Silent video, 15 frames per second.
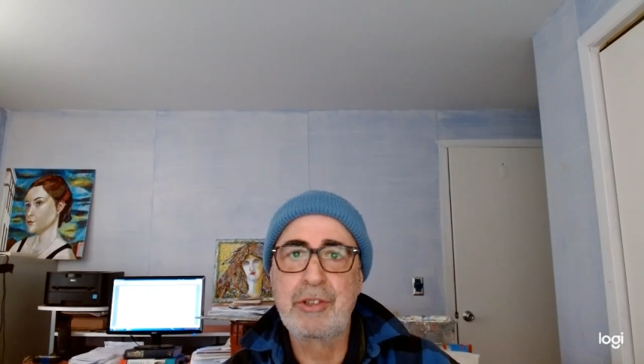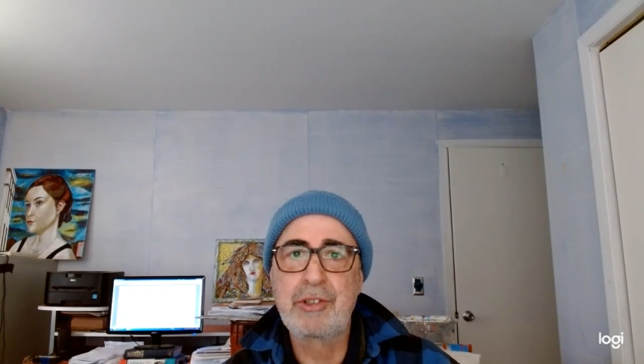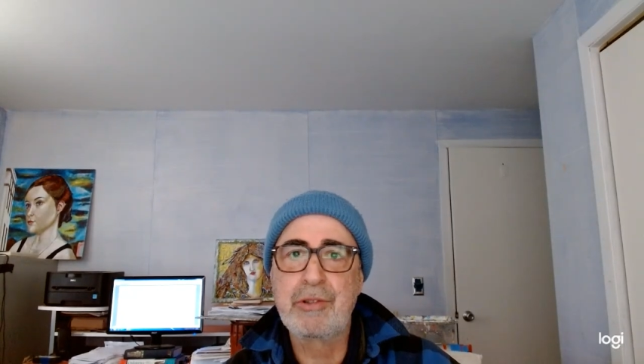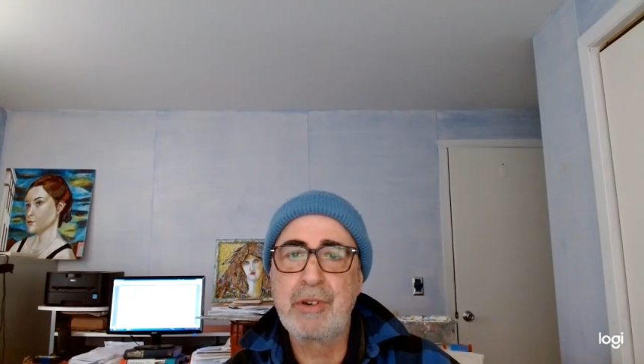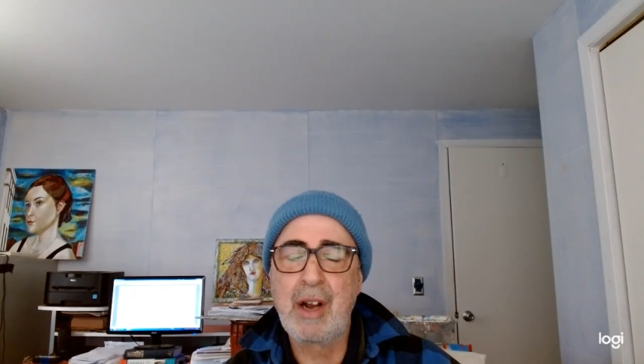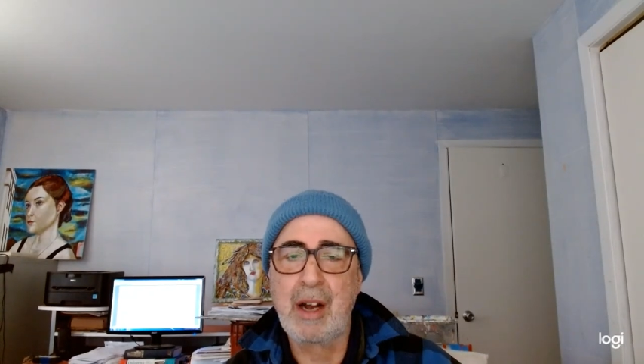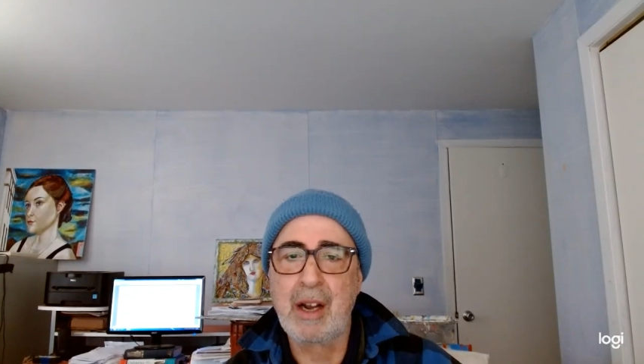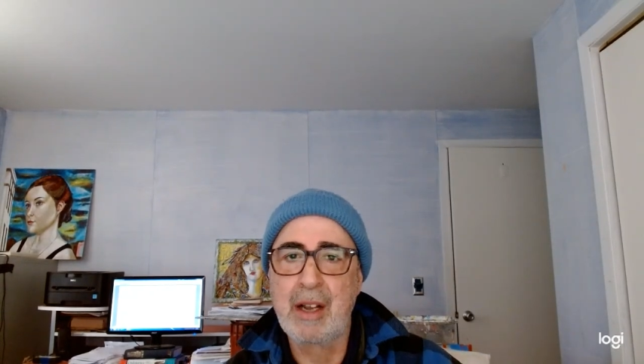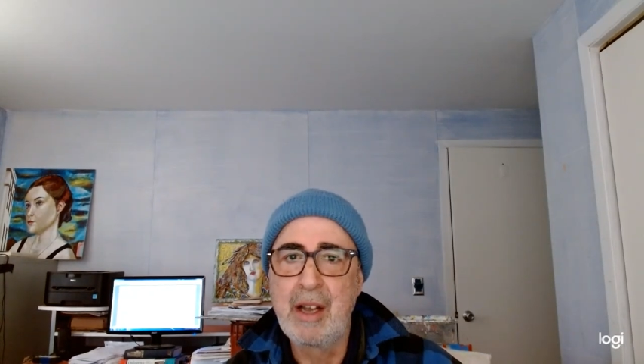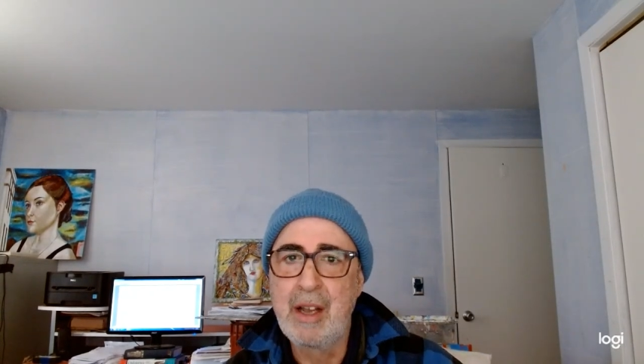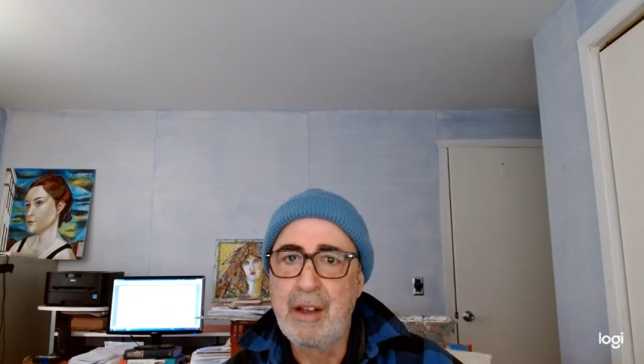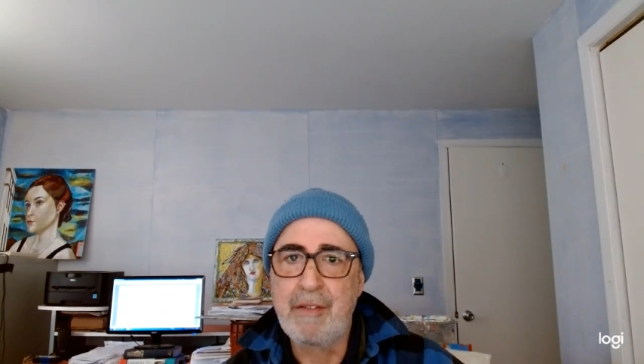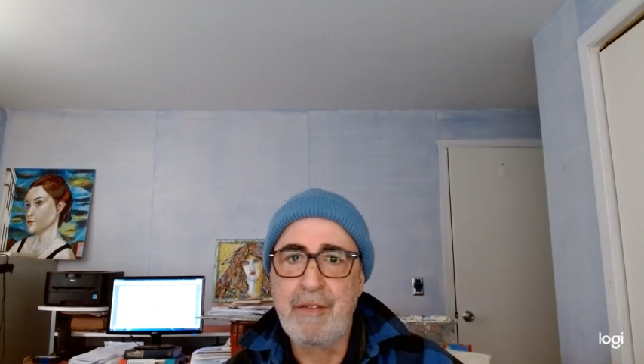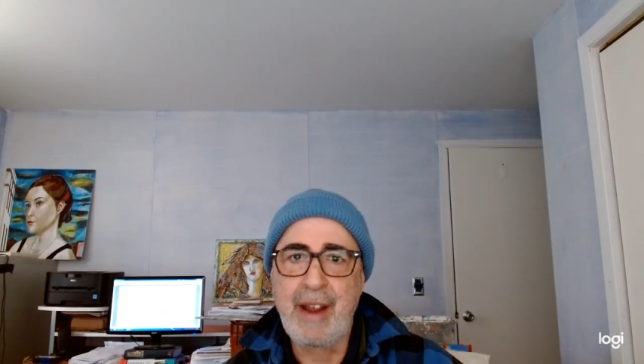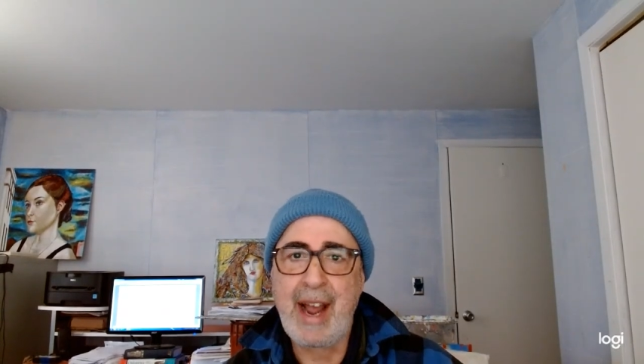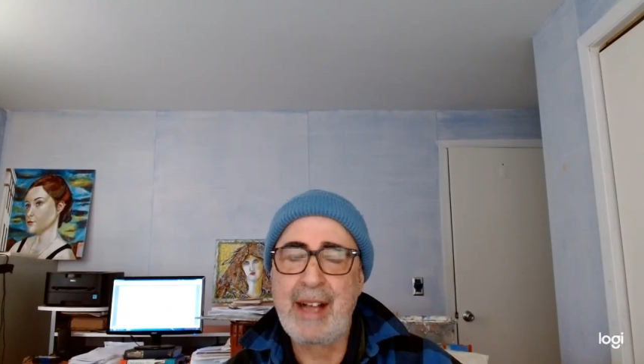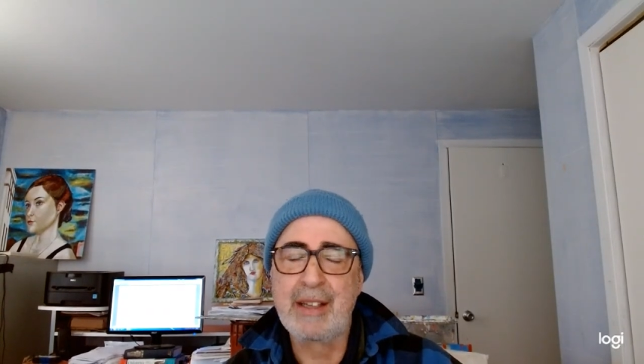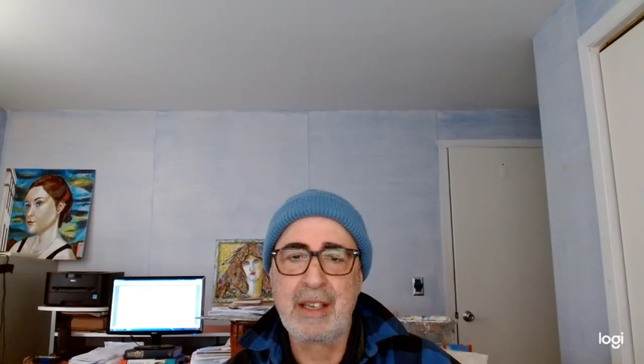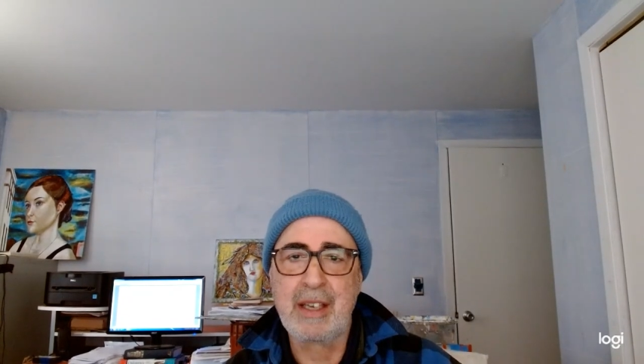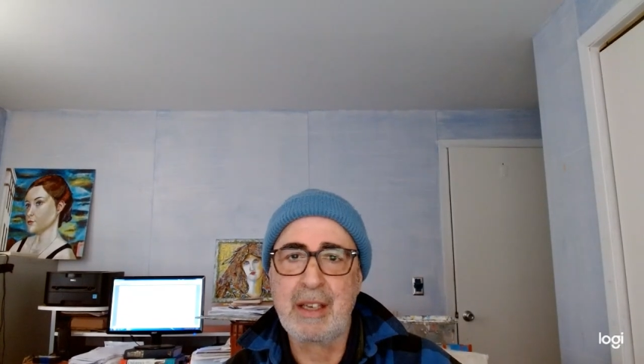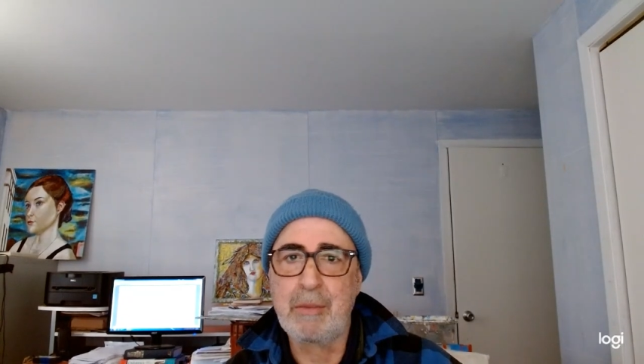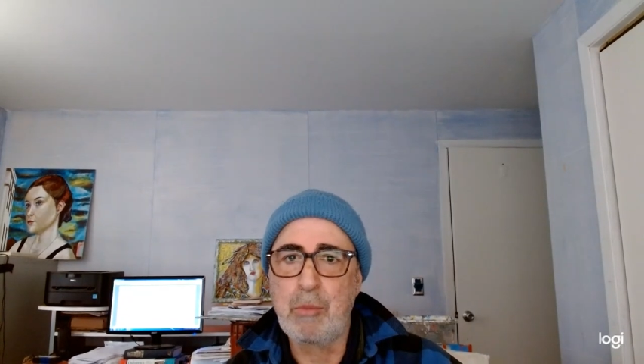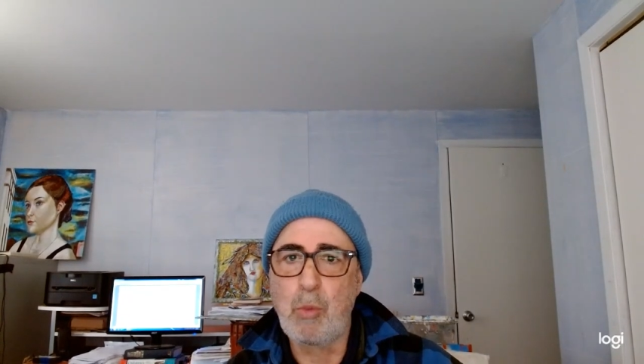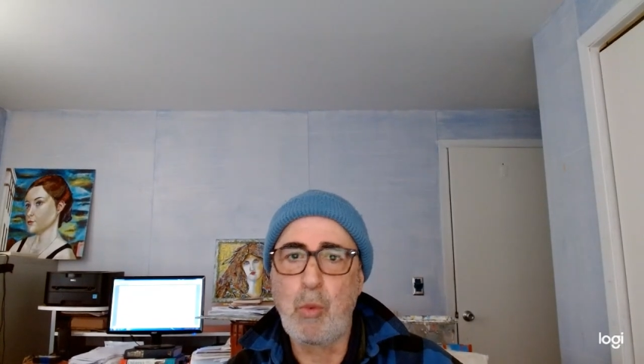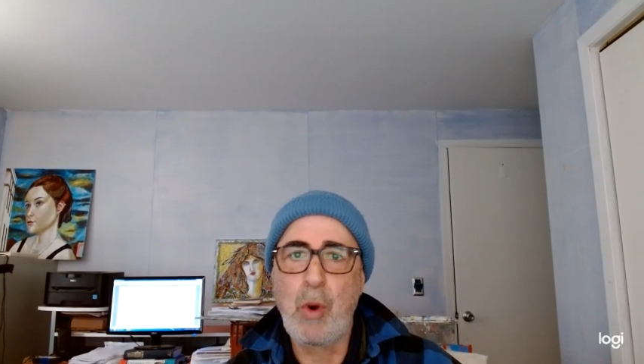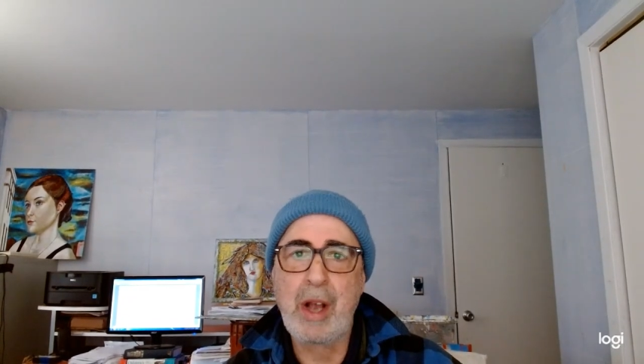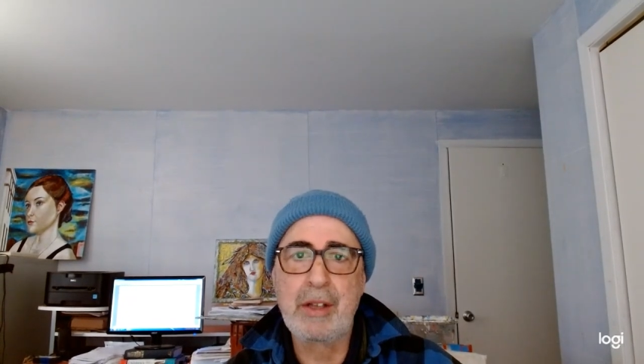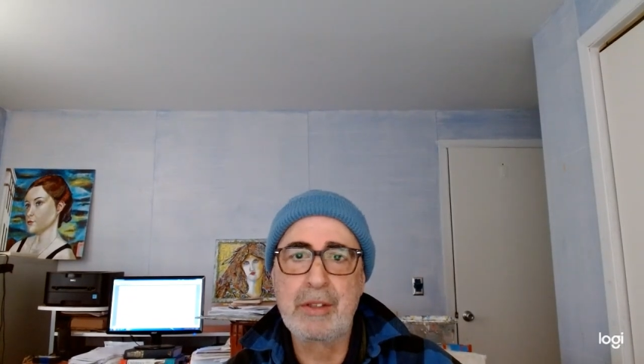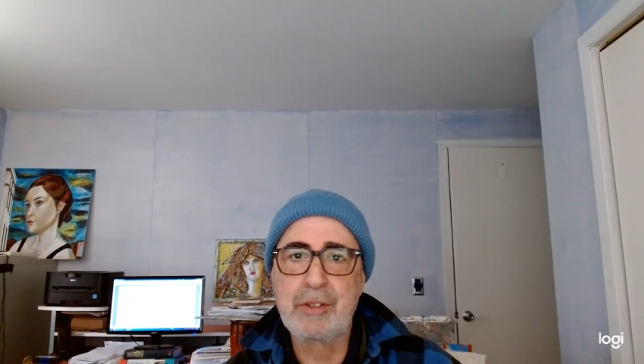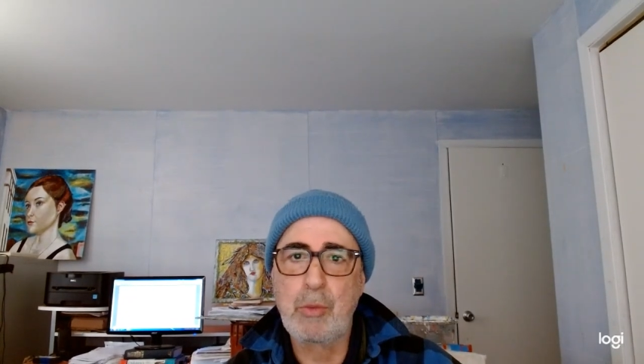drug, Valium, well,